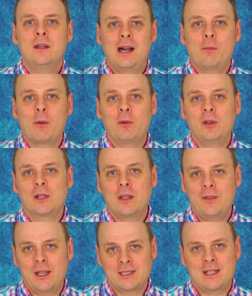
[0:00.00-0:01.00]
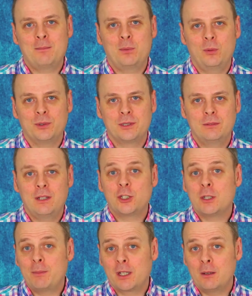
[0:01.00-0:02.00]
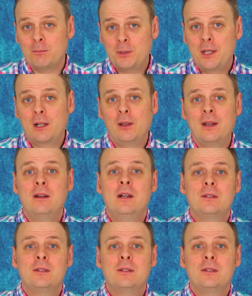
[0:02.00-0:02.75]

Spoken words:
and when we look at the examples, it should become pretty clear